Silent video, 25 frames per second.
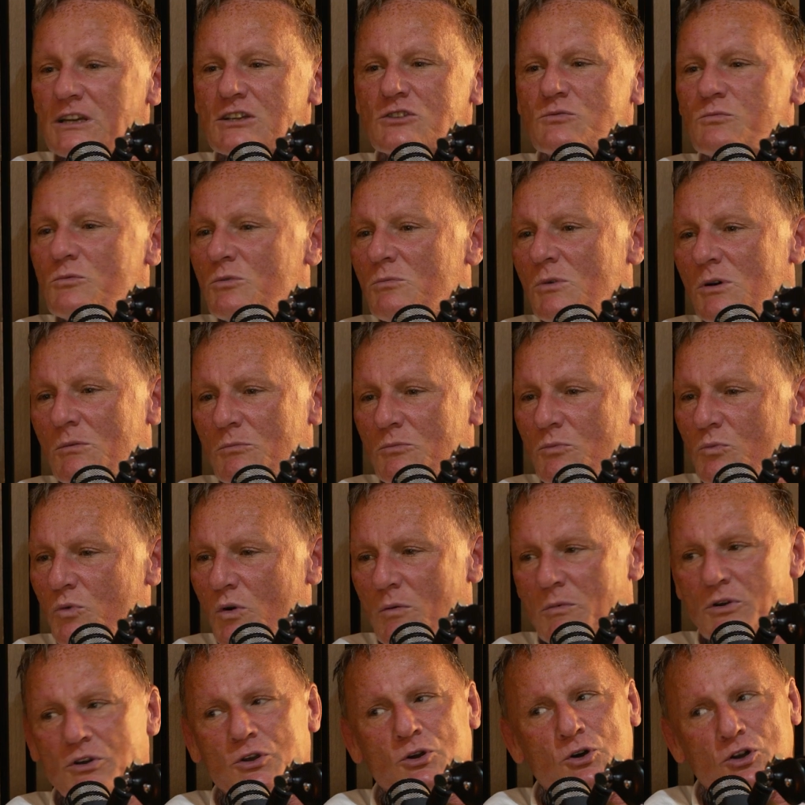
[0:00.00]
this
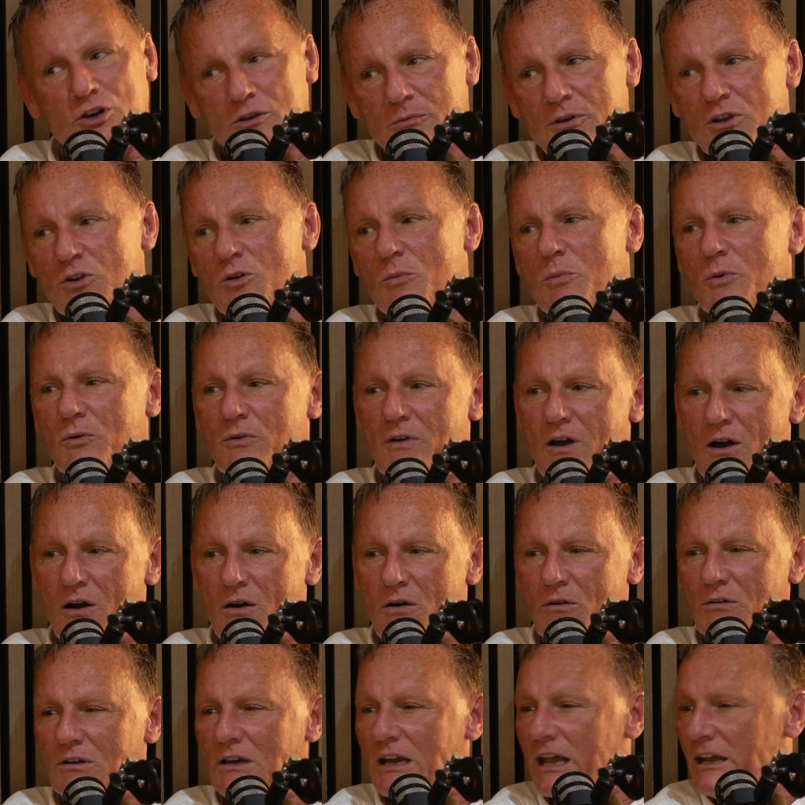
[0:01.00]
woman could have been up
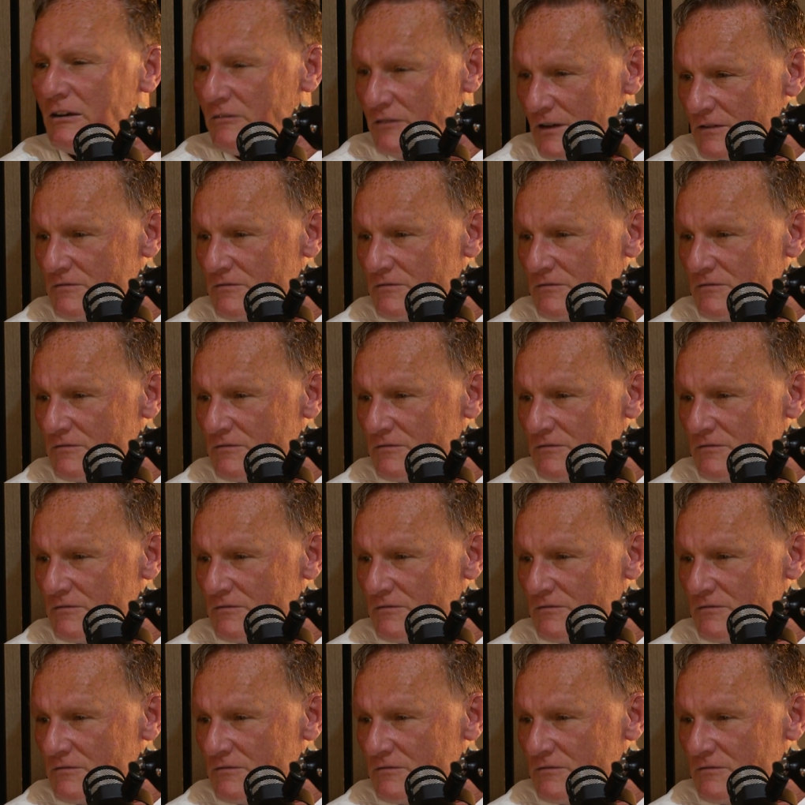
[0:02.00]
around late